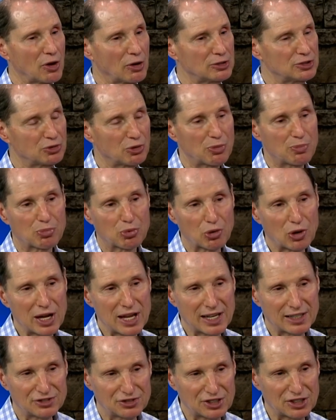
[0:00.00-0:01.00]
those with
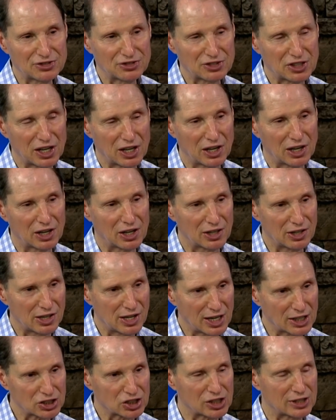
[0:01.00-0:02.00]
pre-existing
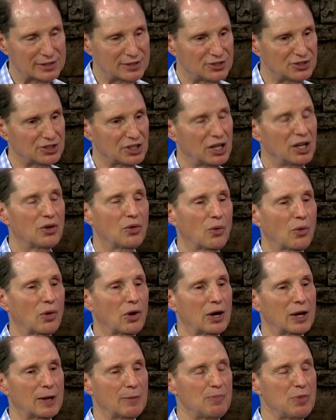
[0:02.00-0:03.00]
conditions in
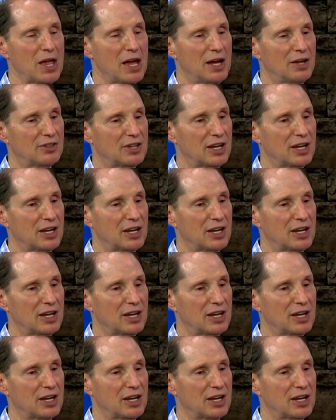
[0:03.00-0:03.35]
Oregon